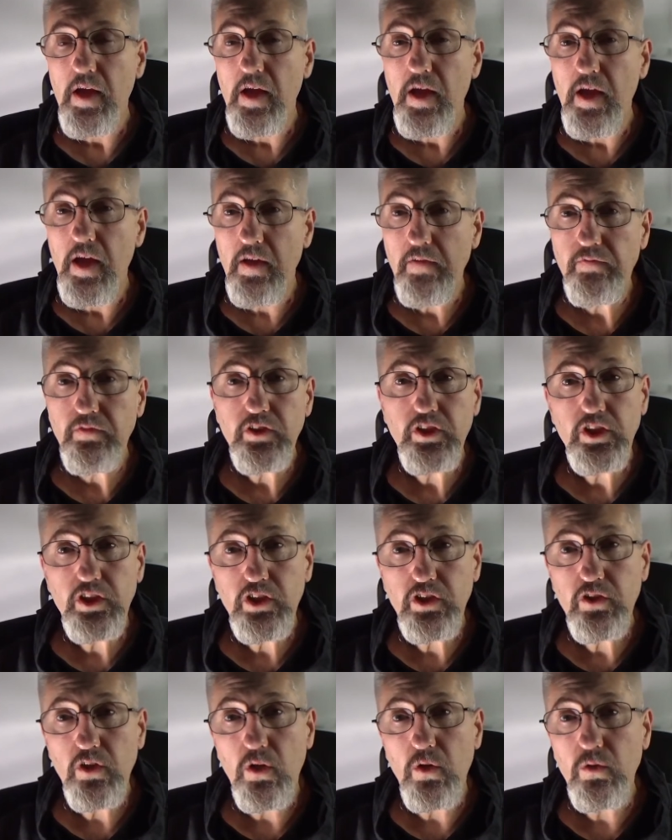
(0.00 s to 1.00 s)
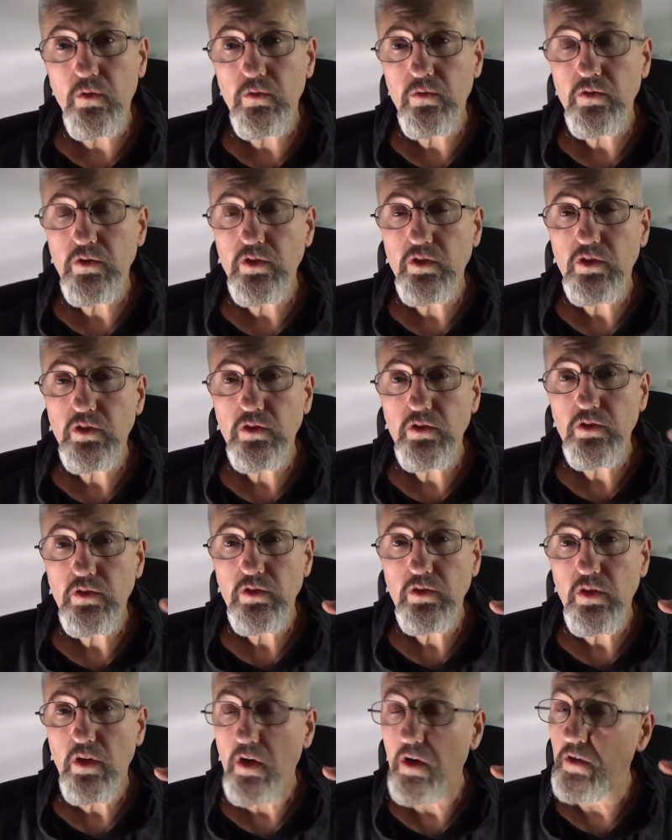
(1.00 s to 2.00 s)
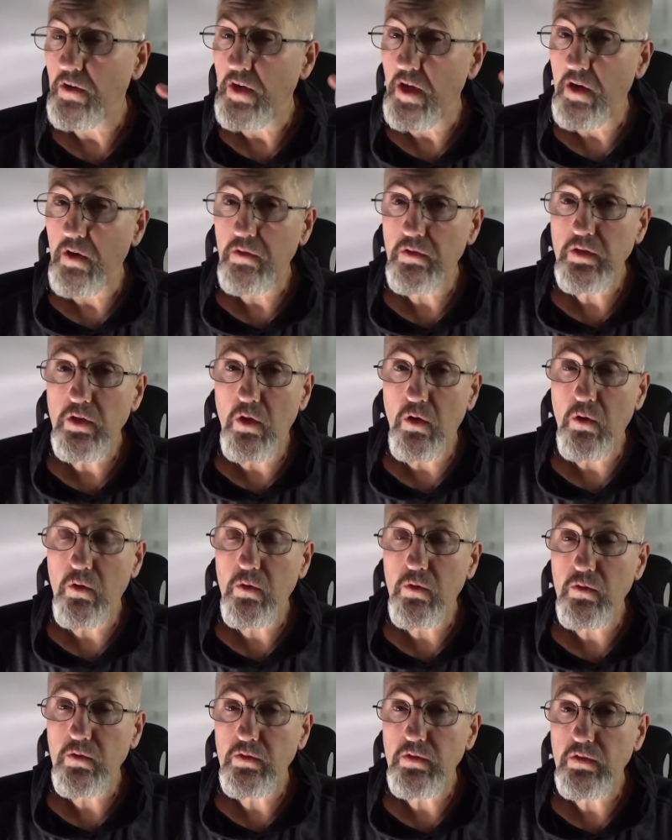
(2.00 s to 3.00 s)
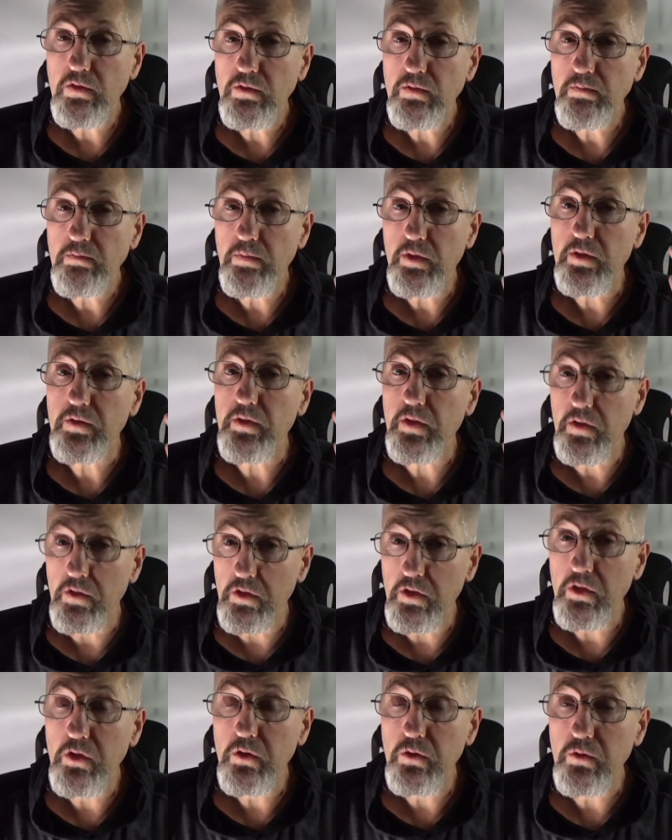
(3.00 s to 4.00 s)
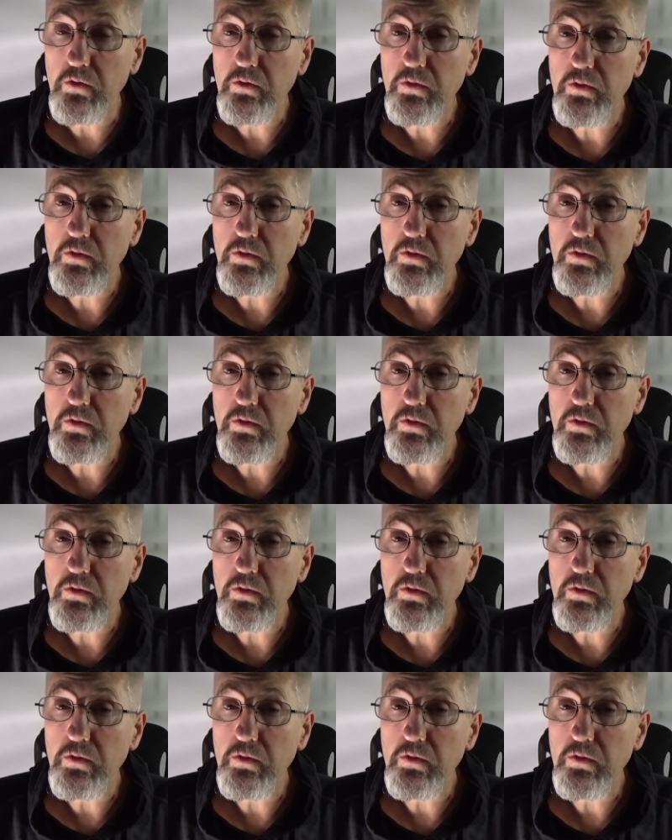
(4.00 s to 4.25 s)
Effigy stones are not only old, but they're new.